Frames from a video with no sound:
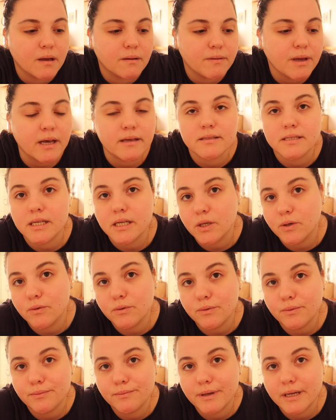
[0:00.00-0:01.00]
Yeah, see
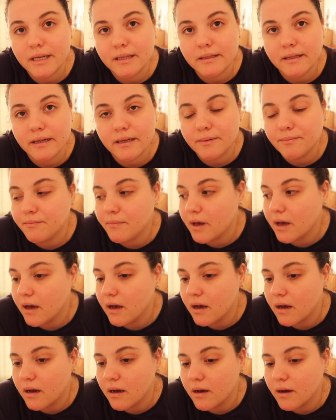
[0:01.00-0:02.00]
you in the
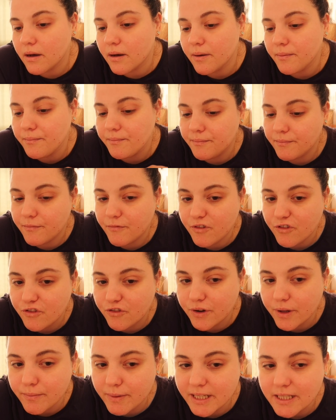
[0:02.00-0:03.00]

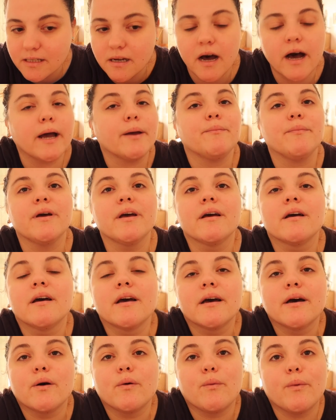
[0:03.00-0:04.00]
filming time.
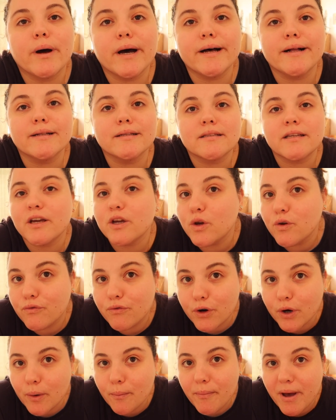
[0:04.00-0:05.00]
Well, thank you
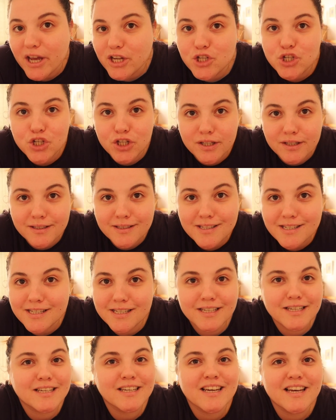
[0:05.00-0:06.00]
for your
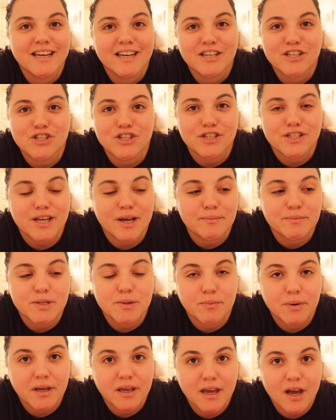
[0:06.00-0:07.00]
patience. Just I'm
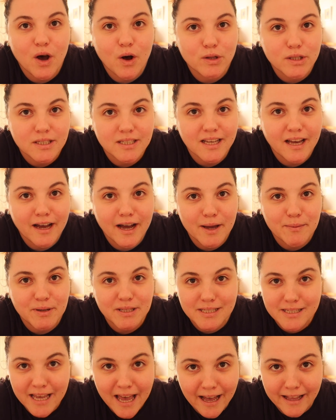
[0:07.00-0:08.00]
speaking all the time
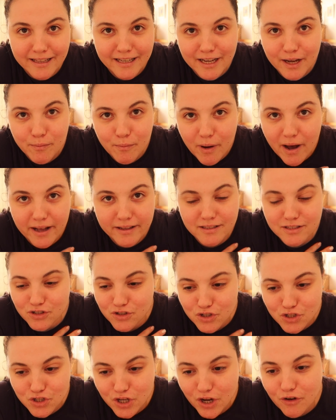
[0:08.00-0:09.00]
and telling about the
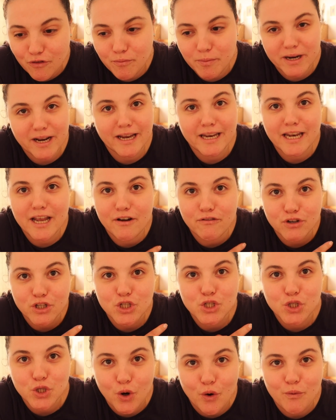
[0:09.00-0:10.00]
stuff, but I never
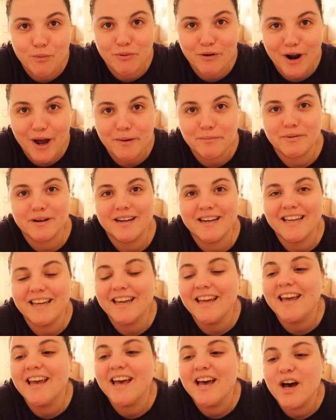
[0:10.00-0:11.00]
show
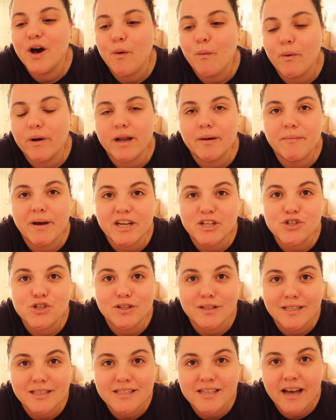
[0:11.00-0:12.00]
properly what I'm
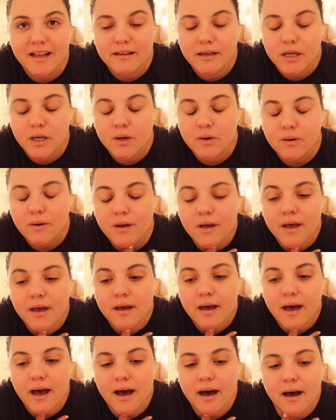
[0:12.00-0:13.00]
actually telling you.
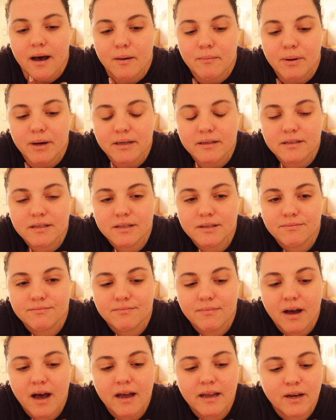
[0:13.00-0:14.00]
But
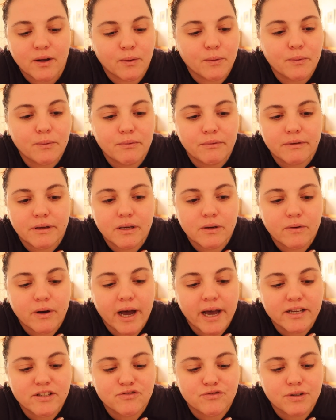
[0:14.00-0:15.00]
I know you
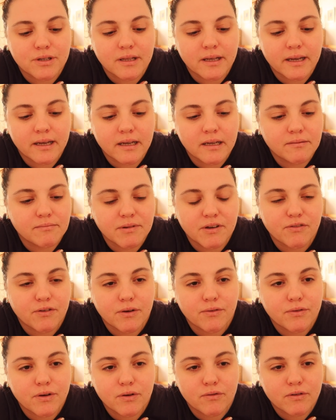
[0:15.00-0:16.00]
guys really,
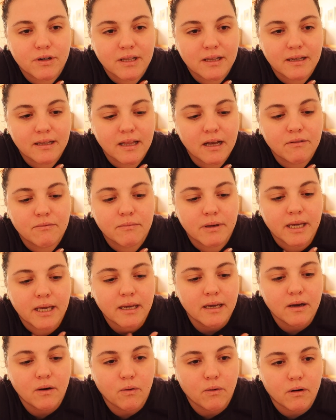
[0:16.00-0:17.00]
if you really love
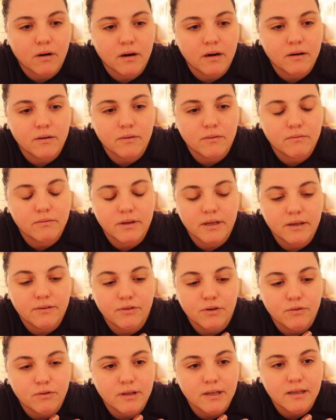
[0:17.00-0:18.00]
me, or
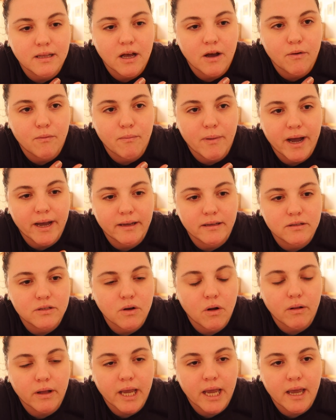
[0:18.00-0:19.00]
if you really love my
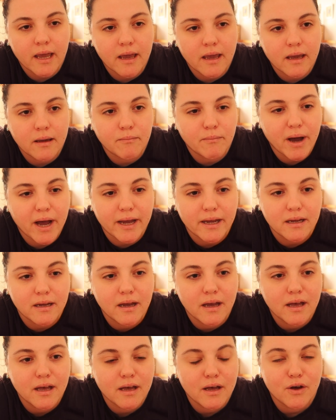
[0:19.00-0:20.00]
talking, my
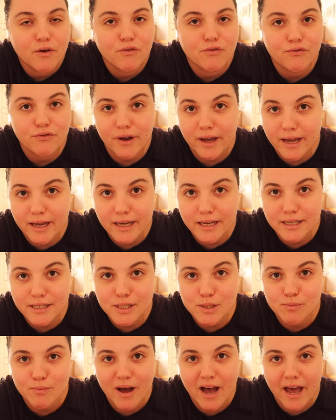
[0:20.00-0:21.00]

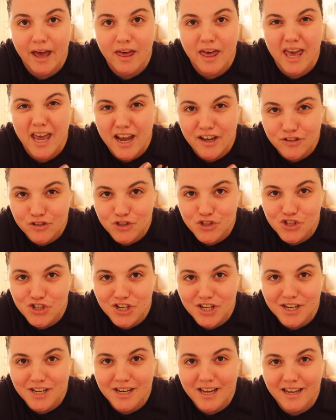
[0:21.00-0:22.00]
face, my
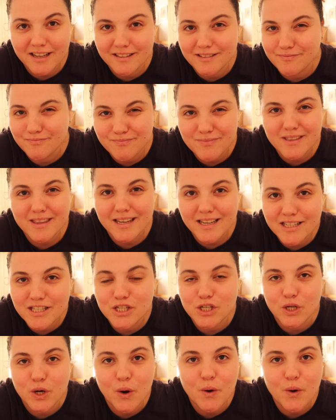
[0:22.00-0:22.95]
energy and things, you